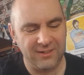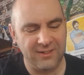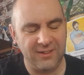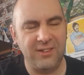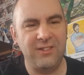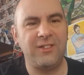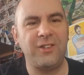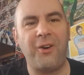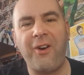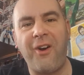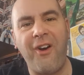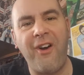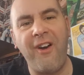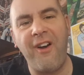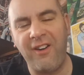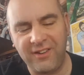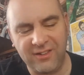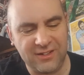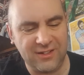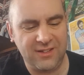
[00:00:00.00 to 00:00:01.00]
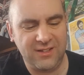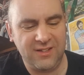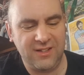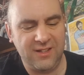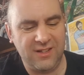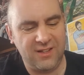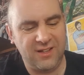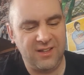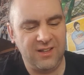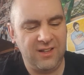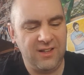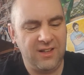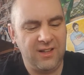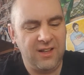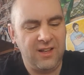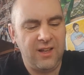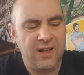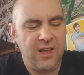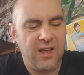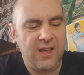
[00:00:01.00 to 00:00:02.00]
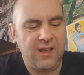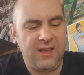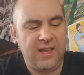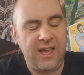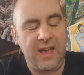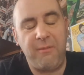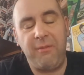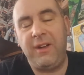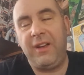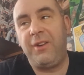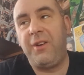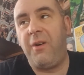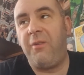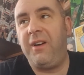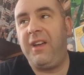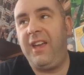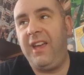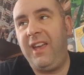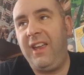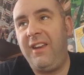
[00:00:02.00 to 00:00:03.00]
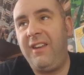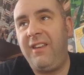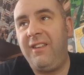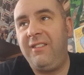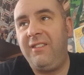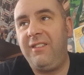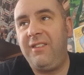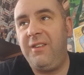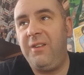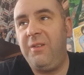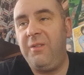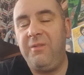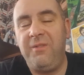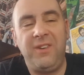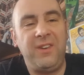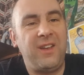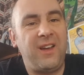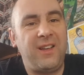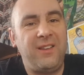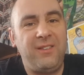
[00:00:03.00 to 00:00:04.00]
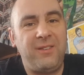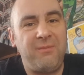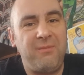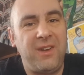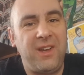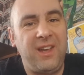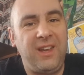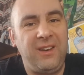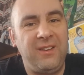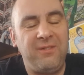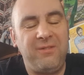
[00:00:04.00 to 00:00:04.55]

Suckers. Yeah, we go into the night's main